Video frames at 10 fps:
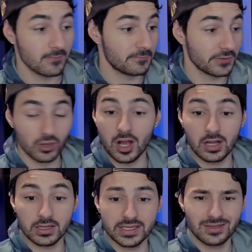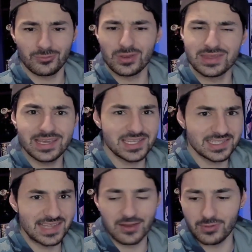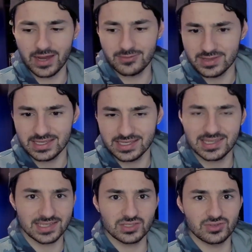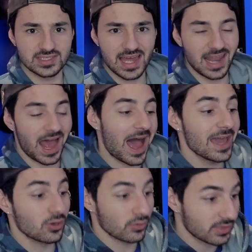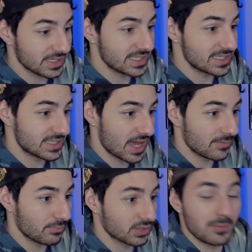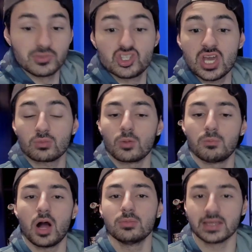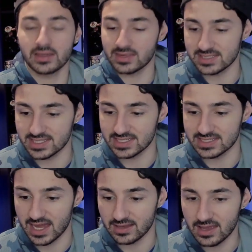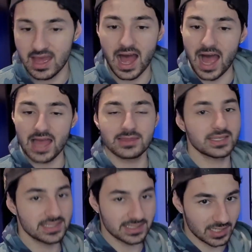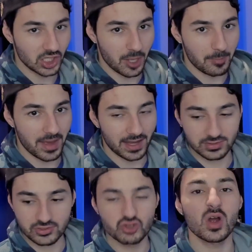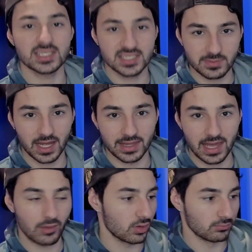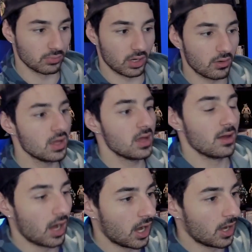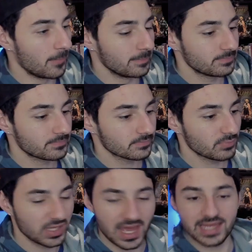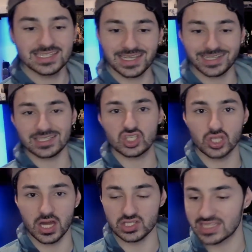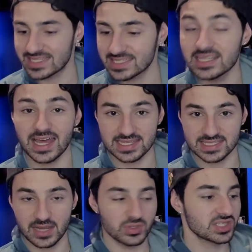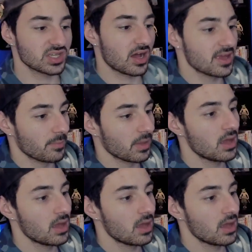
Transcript: Fuhrer Ugly, we think he's dead, right? We think that dude is dead. I don't think he's dead, but the general public thinks he's dead. I think he's gonna come back. Trust me on that one, bro. Um, but yeah, he's like a sludge. That's the last time we saw him.